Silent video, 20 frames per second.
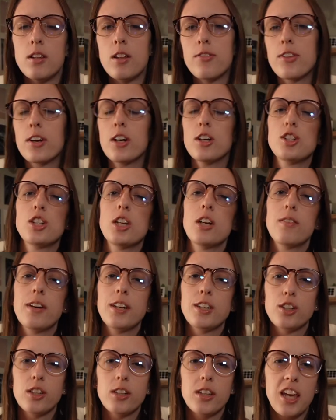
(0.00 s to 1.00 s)
the 3rd
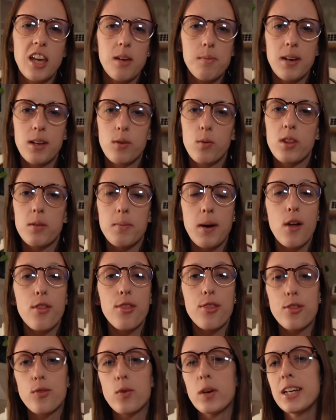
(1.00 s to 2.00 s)
generation came in with about
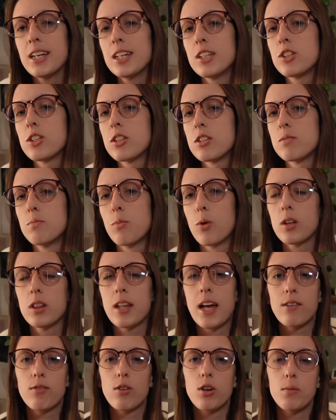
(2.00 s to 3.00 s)
3 inches more
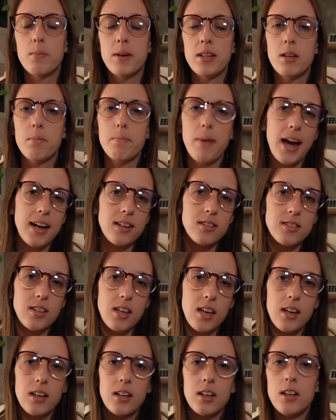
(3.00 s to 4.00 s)
legroom in the back
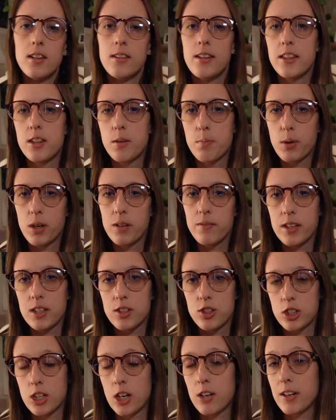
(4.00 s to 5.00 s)
seat than the
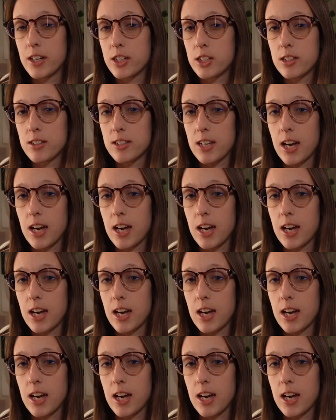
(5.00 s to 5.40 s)
previous generations